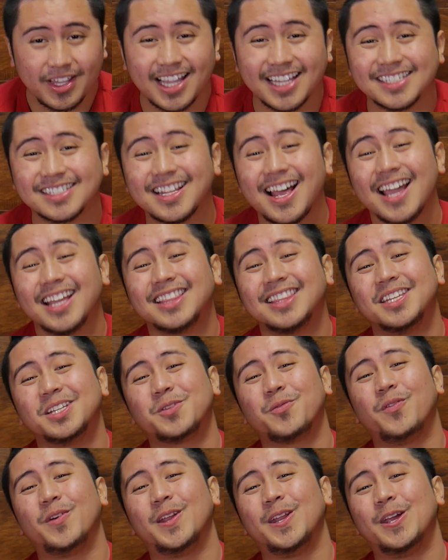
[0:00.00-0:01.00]
If you guys like
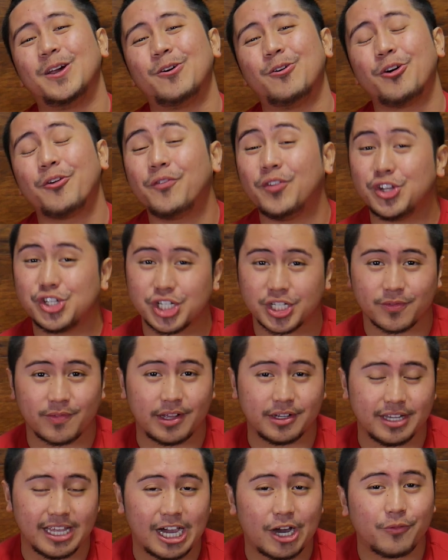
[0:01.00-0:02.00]
this video, or if you just
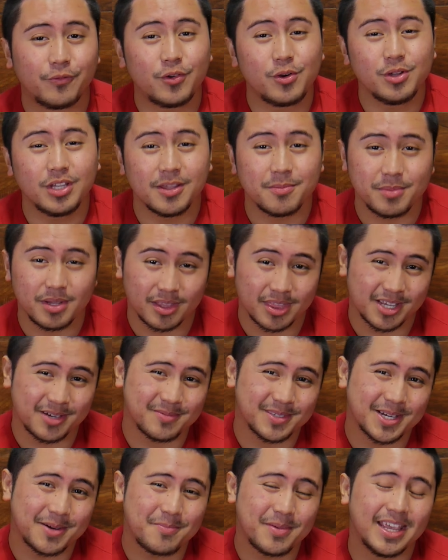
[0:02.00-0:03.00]
found it helpful, give me a
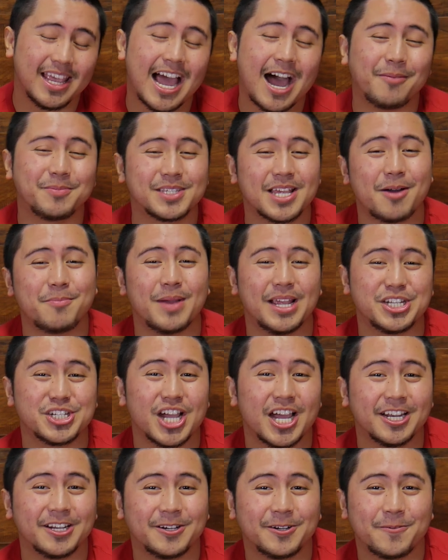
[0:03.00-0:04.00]
thumbs up. It helps out my
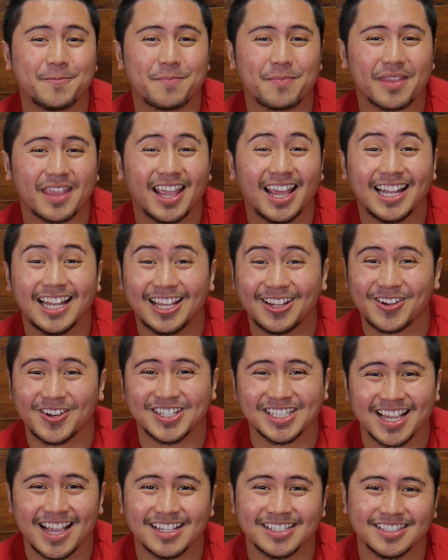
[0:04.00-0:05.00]
channel. And like
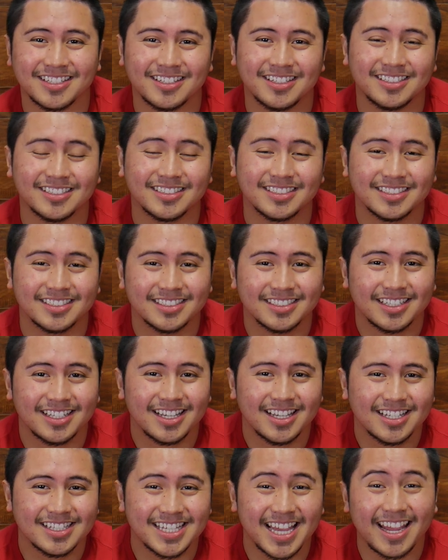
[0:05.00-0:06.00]
always, guys and girls,
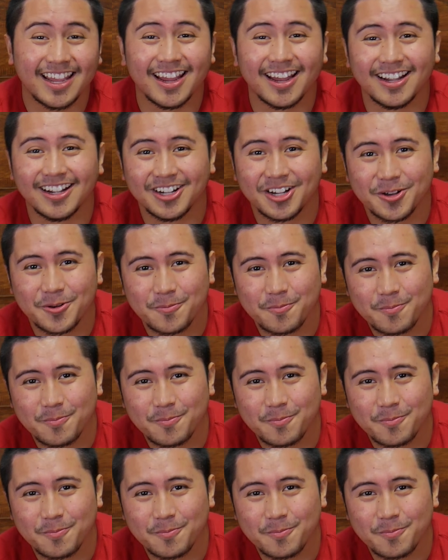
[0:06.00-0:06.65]
take care.